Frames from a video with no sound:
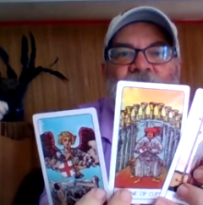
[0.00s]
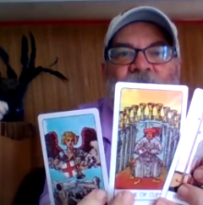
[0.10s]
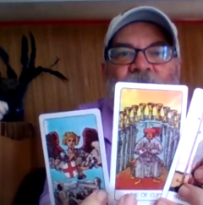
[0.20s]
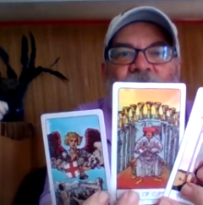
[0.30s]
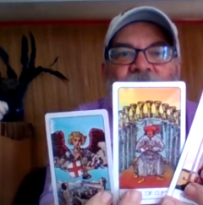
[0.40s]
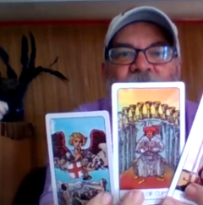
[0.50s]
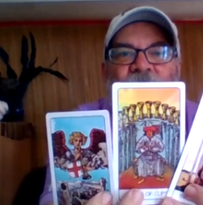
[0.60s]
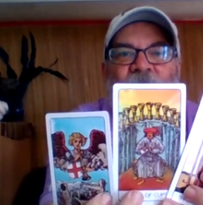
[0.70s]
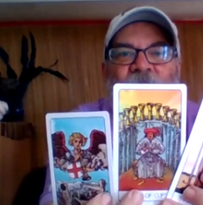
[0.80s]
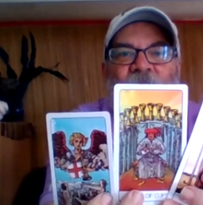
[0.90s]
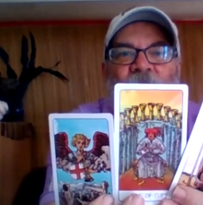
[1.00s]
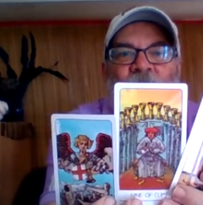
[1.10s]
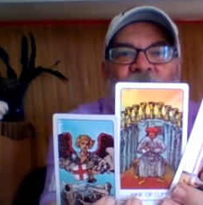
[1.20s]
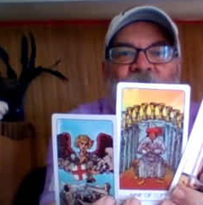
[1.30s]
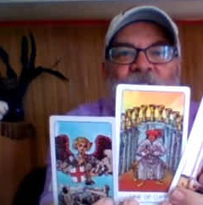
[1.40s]
here's the here's the
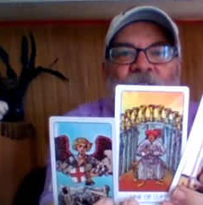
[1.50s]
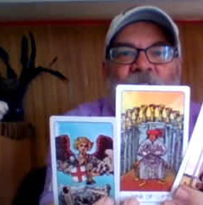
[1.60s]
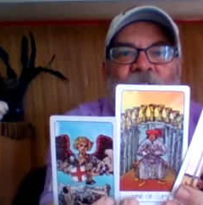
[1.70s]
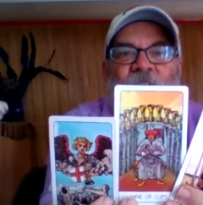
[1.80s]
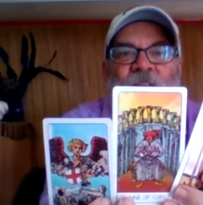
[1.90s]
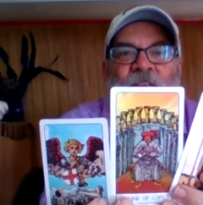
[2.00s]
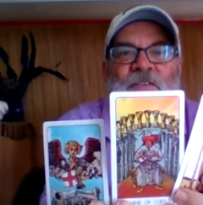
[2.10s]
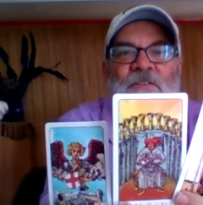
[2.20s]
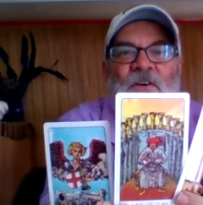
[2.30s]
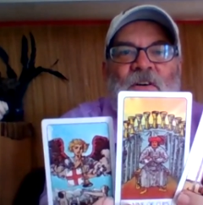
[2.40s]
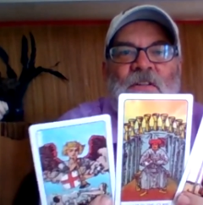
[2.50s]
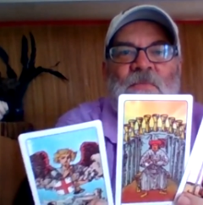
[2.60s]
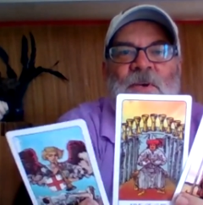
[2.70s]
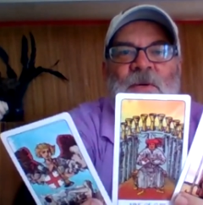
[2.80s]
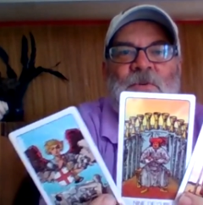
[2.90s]
outcome this is this is all
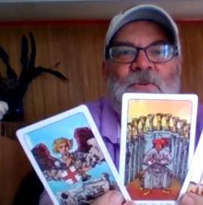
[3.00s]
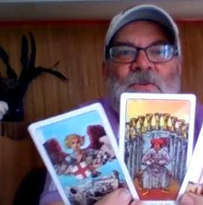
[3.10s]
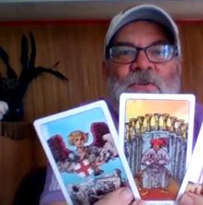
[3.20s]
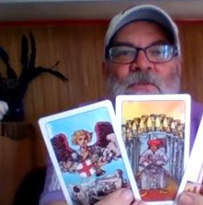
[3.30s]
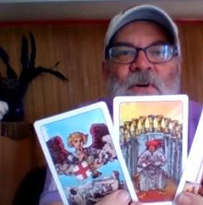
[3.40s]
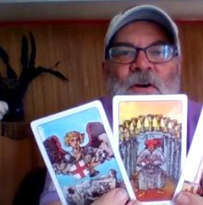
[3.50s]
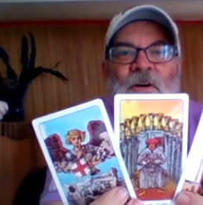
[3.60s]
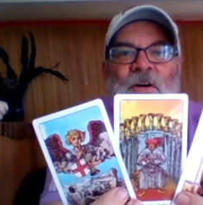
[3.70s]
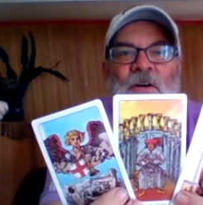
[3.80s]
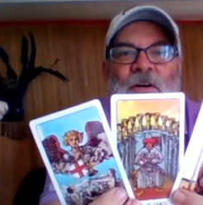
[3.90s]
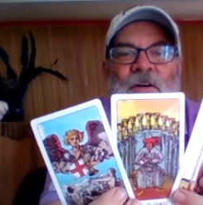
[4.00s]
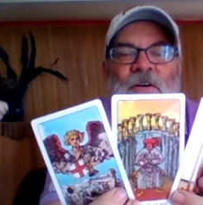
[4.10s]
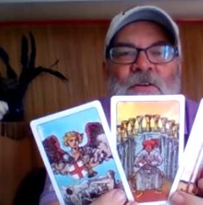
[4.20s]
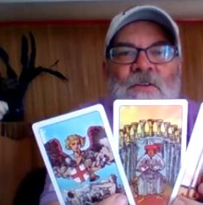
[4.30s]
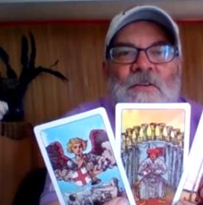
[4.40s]
the people who are
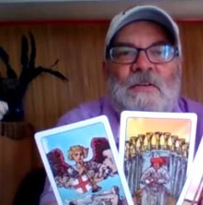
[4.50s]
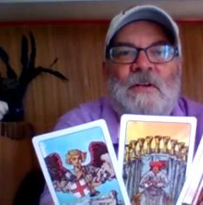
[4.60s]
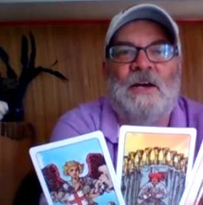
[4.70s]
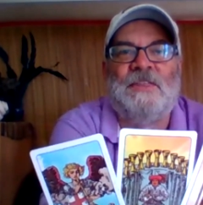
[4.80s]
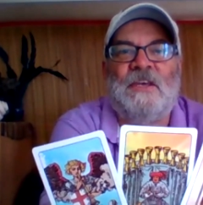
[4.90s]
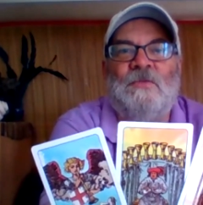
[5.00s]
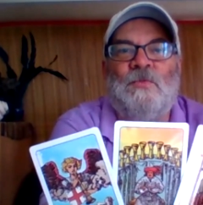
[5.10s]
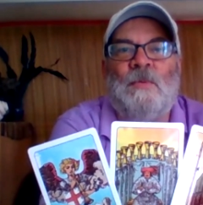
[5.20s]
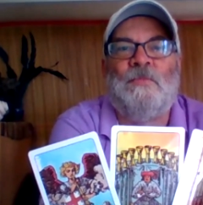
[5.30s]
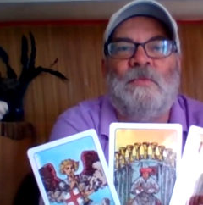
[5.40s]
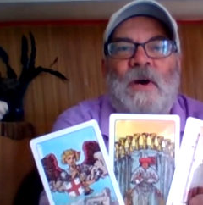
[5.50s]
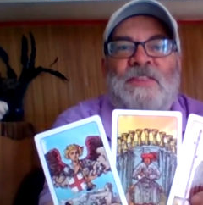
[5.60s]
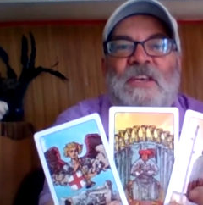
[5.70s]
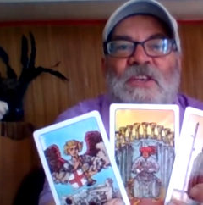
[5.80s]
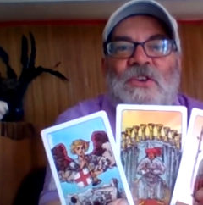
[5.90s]
i think rep,
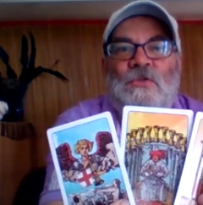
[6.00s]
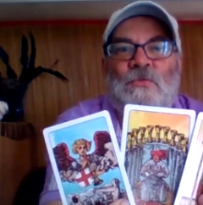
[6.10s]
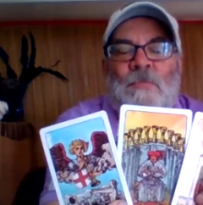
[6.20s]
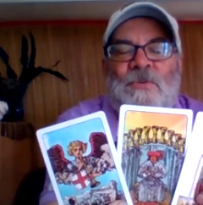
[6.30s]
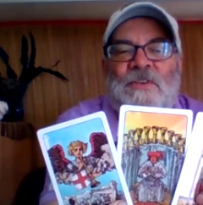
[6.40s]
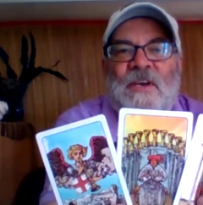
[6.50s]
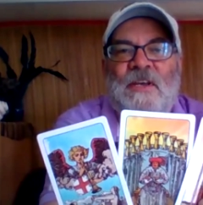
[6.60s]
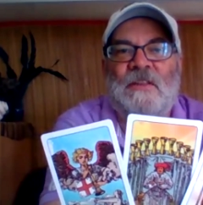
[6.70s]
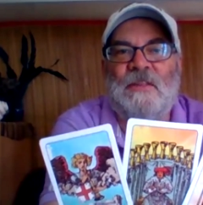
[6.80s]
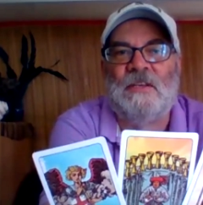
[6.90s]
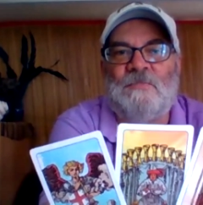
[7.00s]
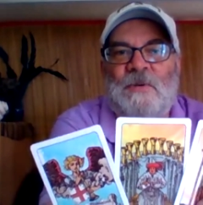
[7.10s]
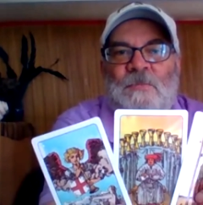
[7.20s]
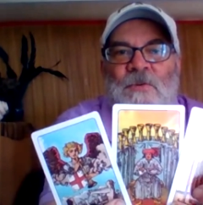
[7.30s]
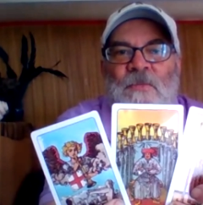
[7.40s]
i think you represent these
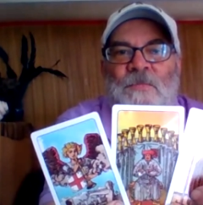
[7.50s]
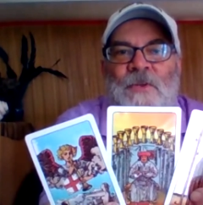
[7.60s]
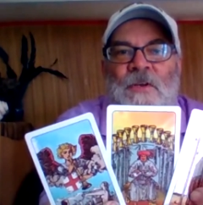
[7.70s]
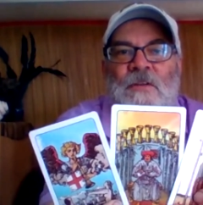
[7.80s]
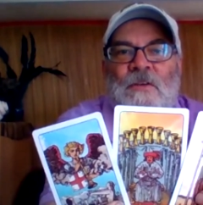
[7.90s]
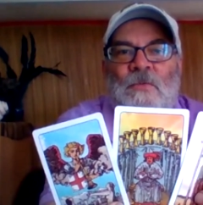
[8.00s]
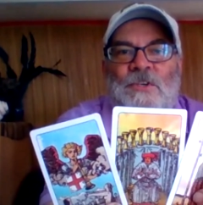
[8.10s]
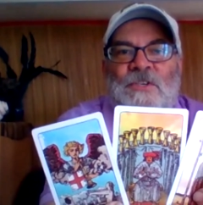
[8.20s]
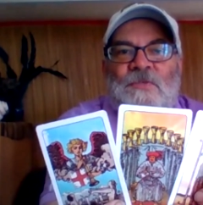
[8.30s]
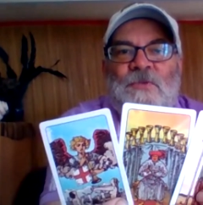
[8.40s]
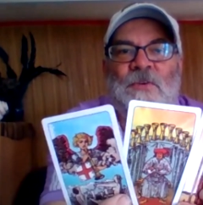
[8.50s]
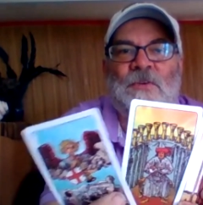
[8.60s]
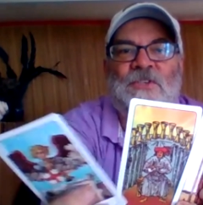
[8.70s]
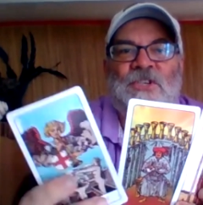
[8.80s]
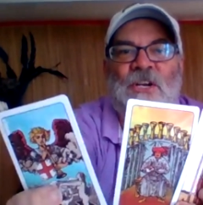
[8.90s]
people the wishes
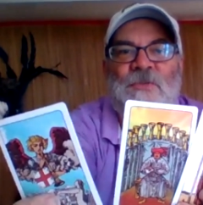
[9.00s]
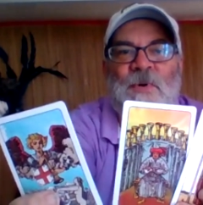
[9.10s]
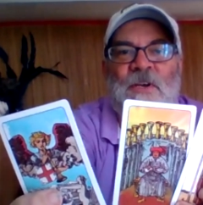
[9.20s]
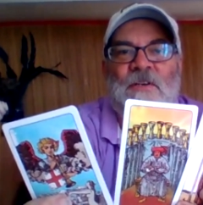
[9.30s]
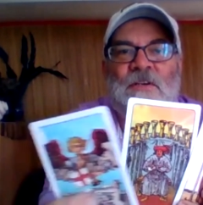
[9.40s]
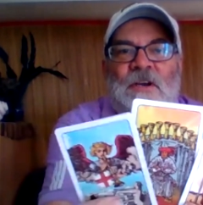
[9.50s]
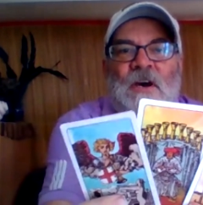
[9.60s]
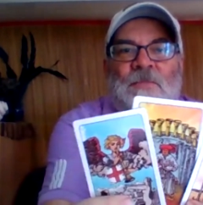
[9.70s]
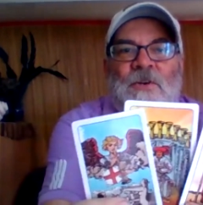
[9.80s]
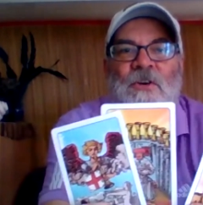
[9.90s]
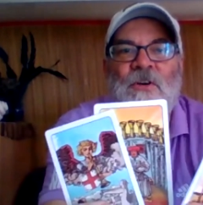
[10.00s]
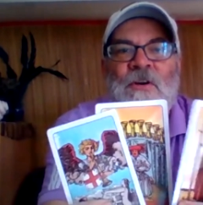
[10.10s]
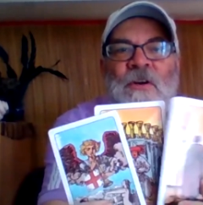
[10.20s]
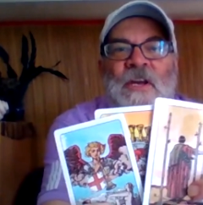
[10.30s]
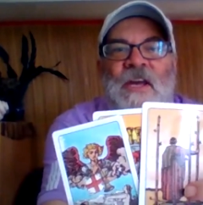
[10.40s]
for judgment to come to
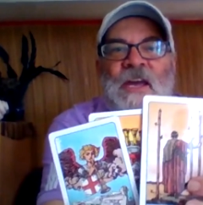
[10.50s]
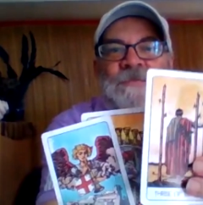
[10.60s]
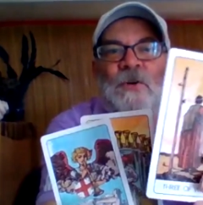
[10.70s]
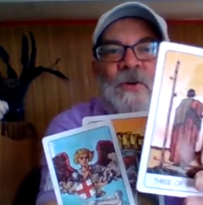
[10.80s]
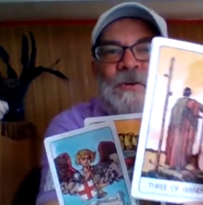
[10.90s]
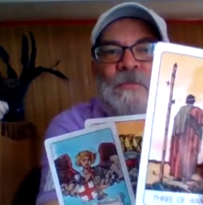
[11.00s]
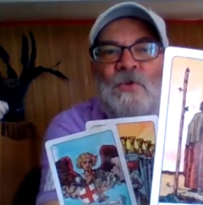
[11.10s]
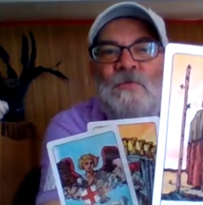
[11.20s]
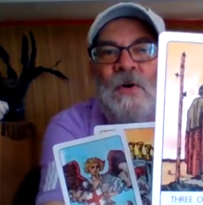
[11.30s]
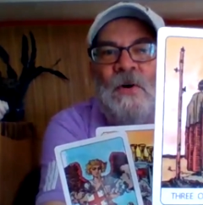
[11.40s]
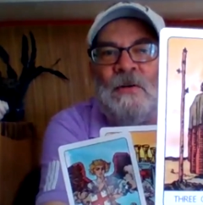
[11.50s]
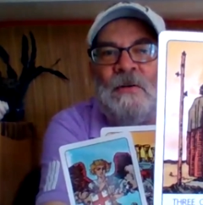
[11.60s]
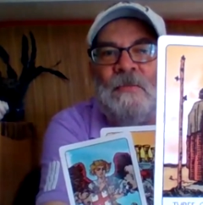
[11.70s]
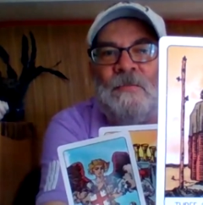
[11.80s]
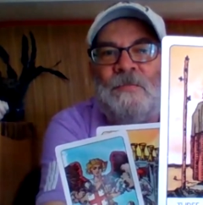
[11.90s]
her and for her to move
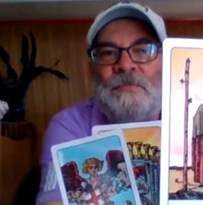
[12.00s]
on.